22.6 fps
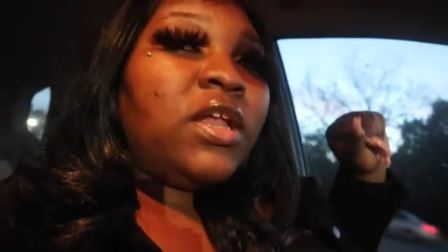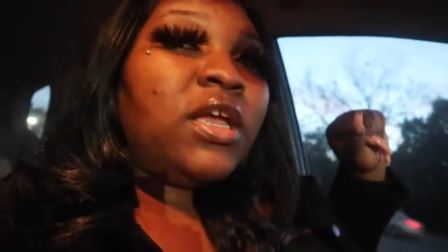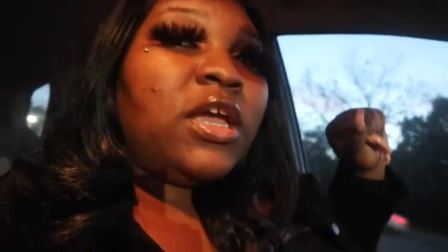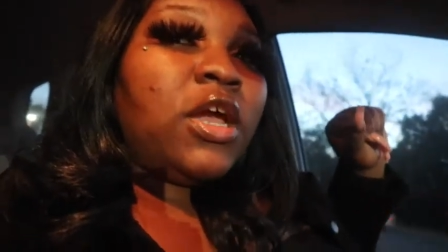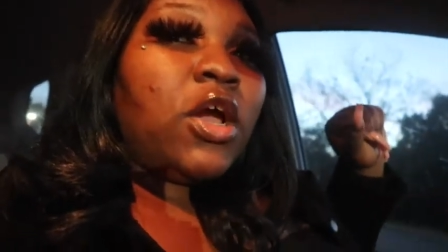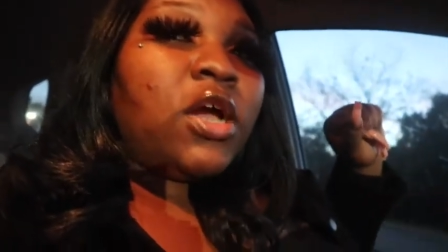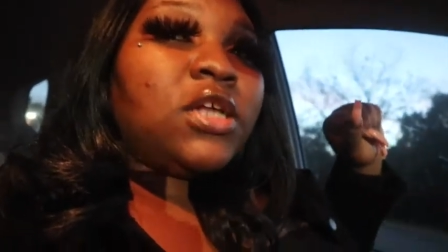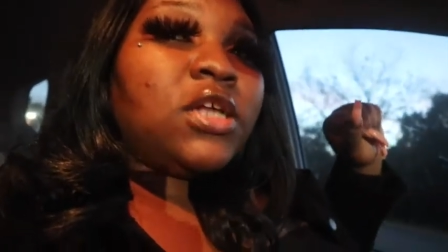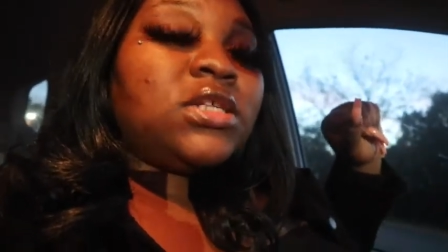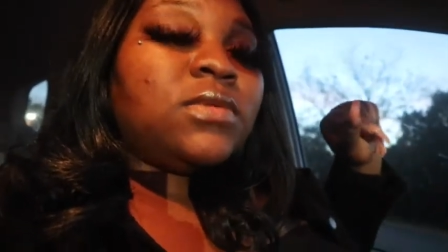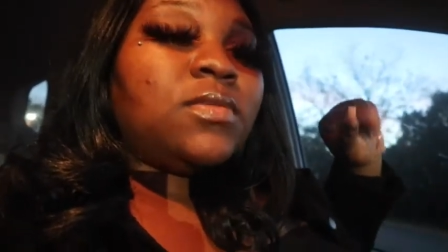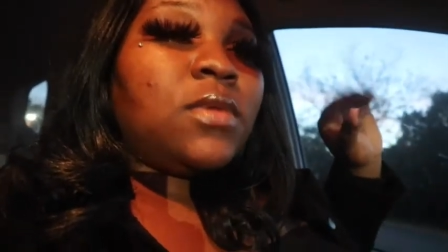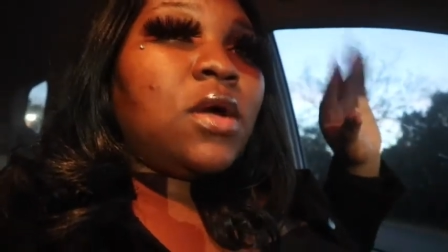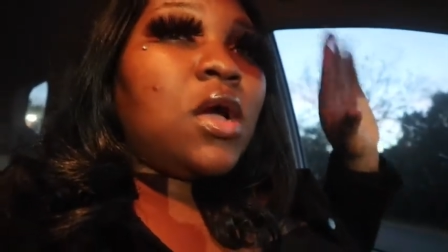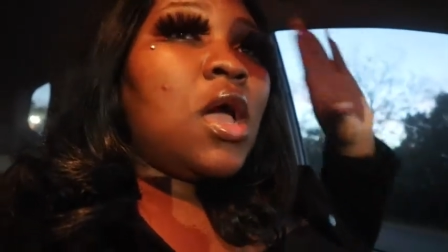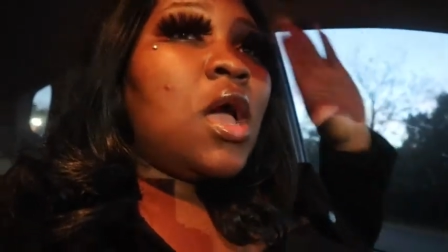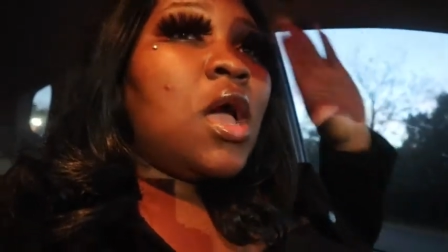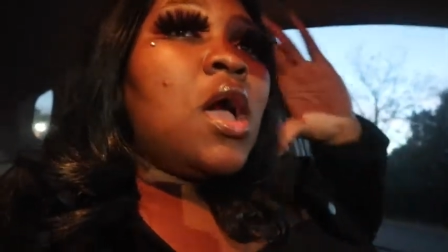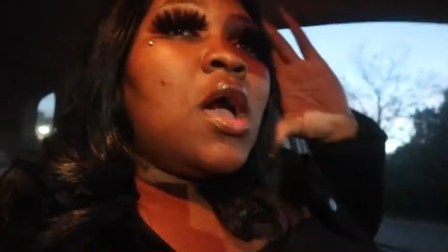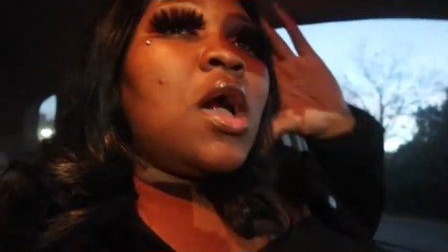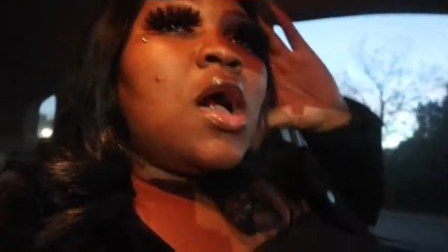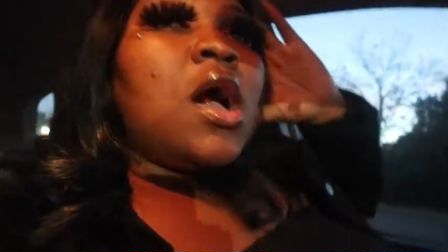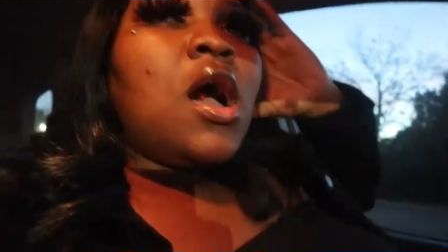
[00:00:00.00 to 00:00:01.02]
get her some
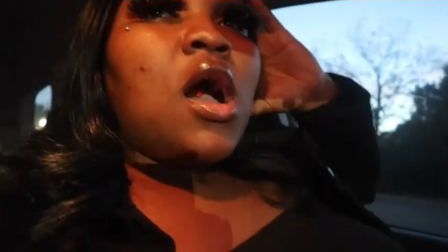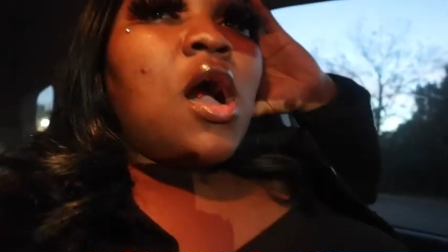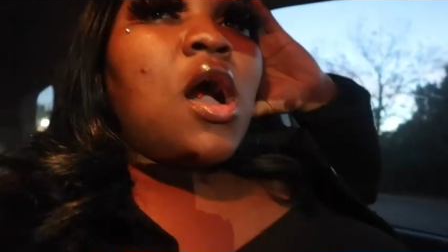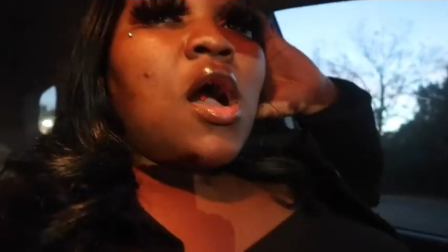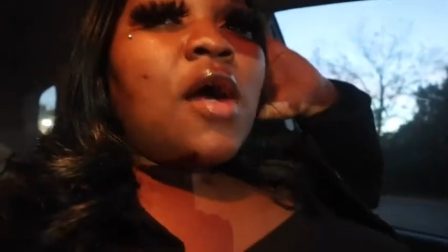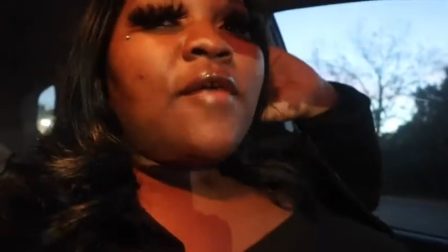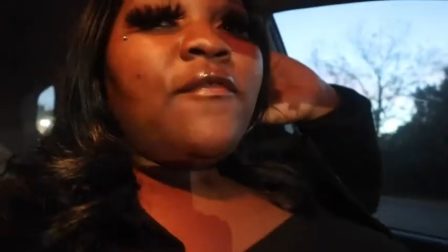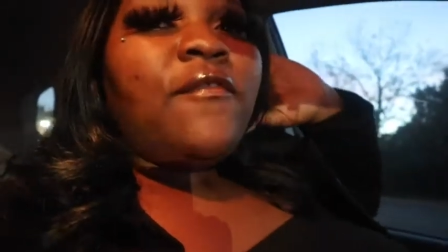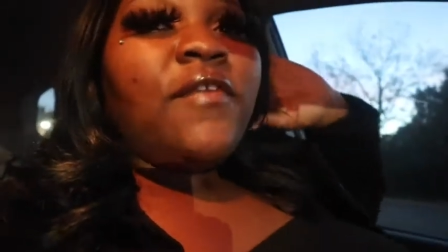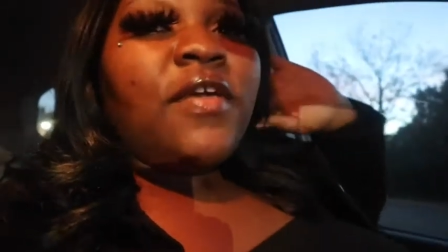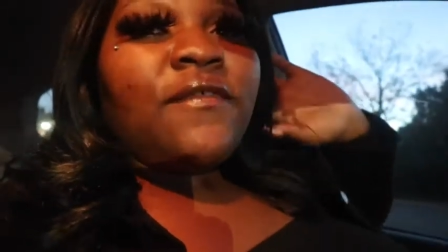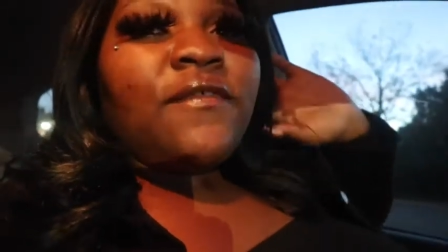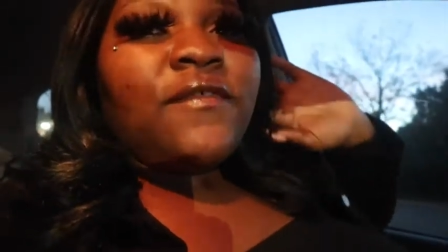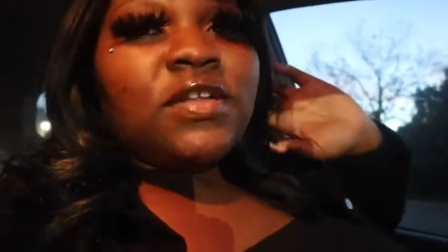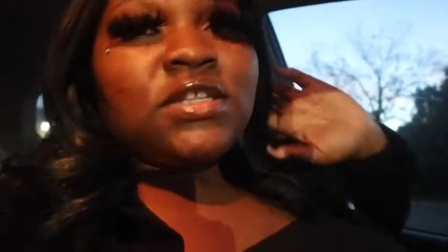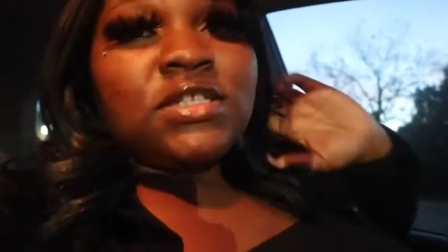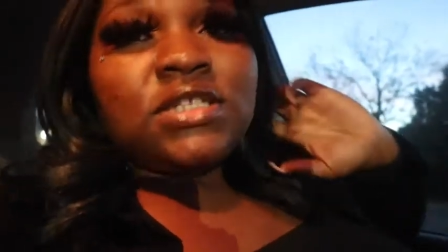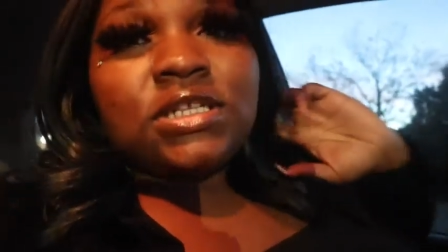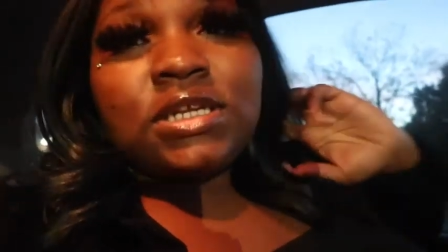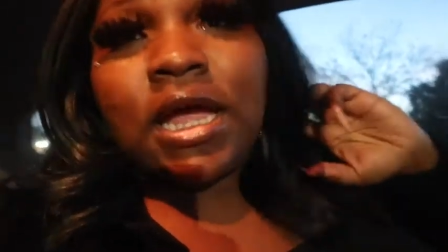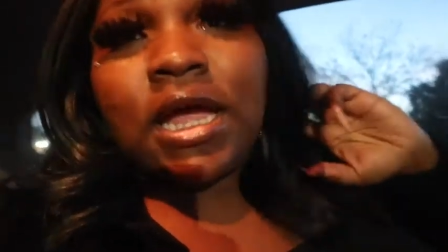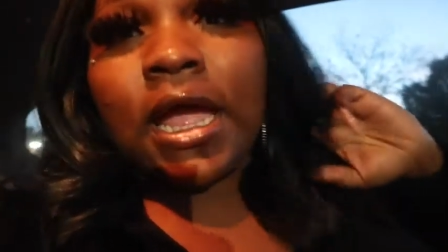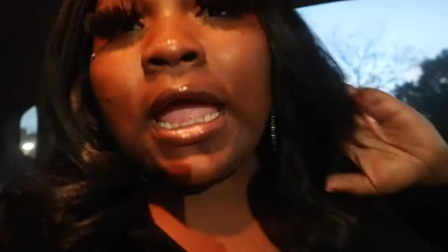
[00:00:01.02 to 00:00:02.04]
outfit for
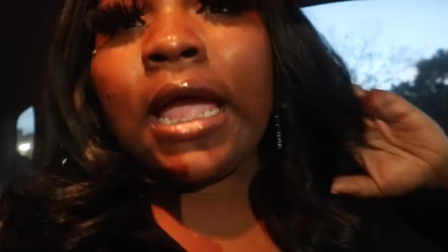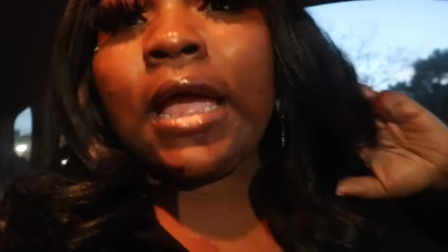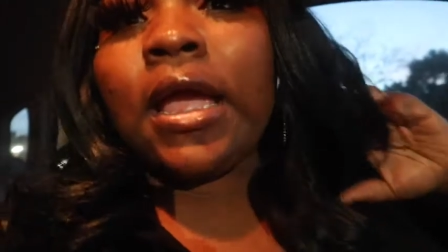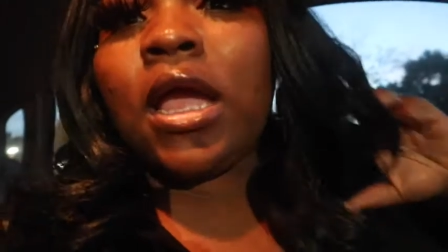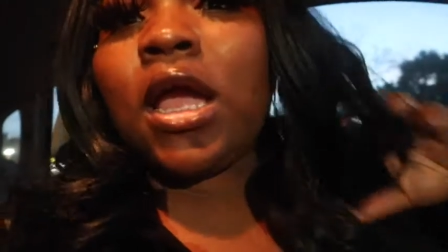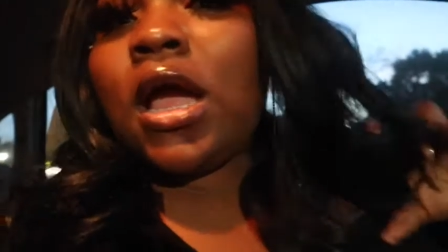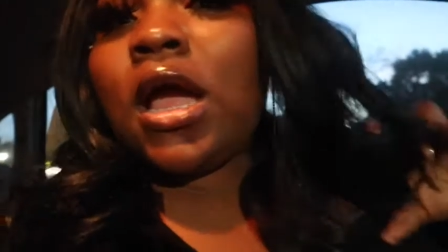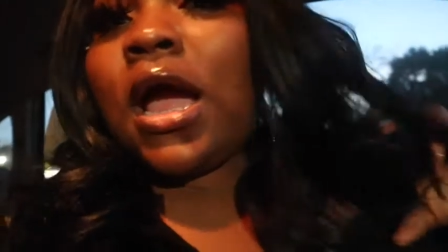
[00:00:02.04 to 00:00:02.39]
tonight.